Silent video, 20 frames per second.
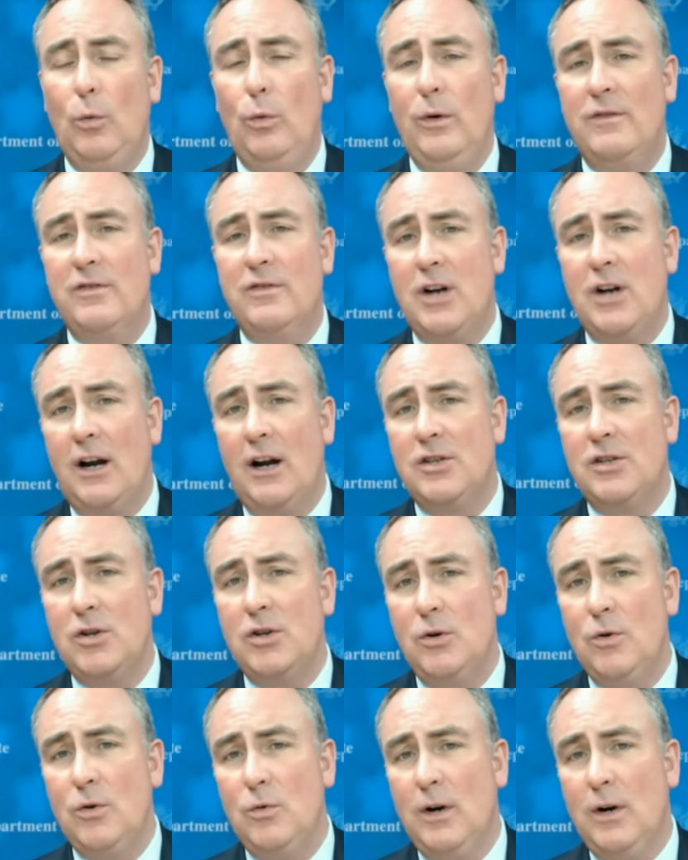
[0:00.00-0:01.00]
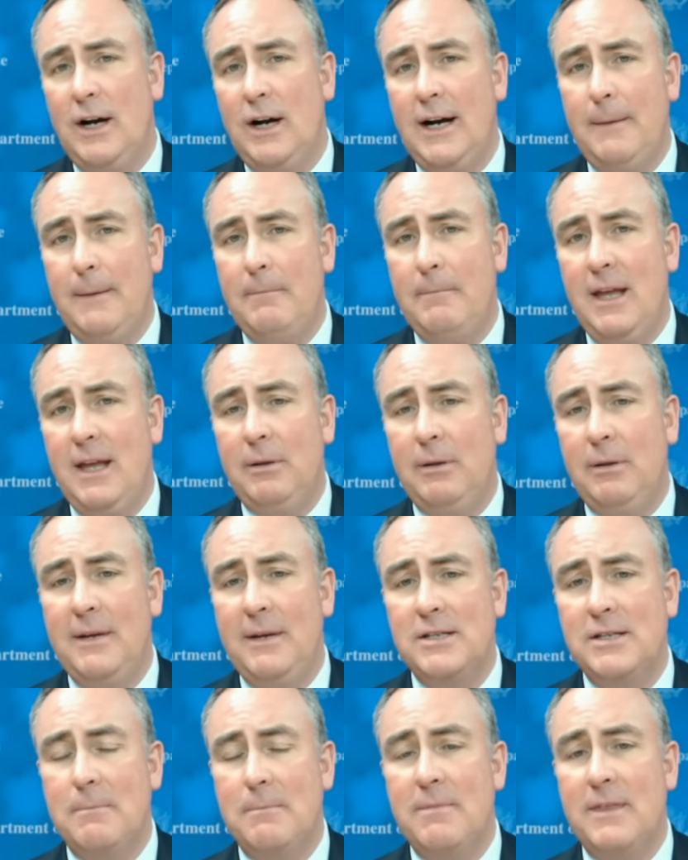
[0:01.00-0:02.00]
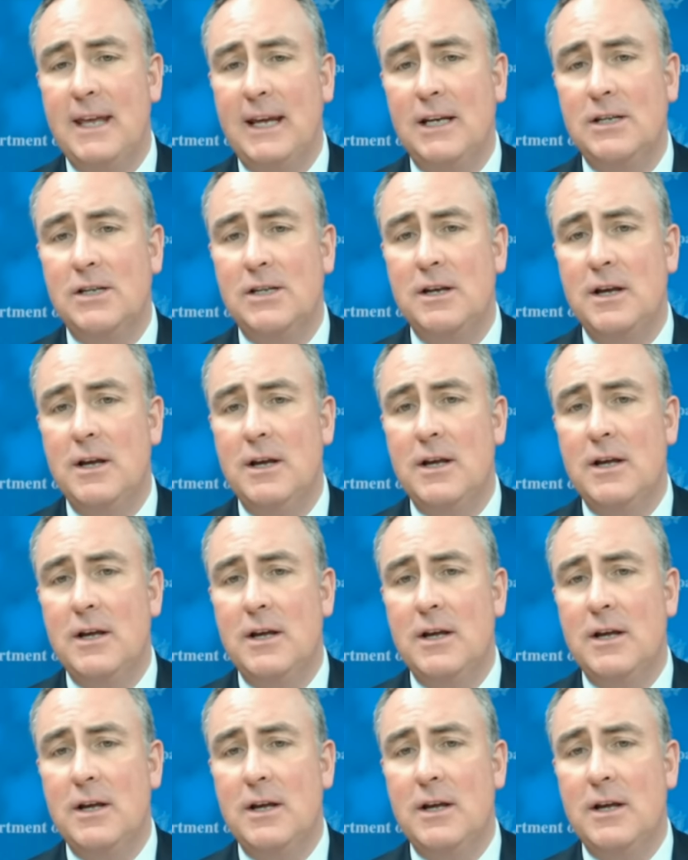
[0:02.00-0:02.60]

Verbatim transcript: We've started to um, implement some things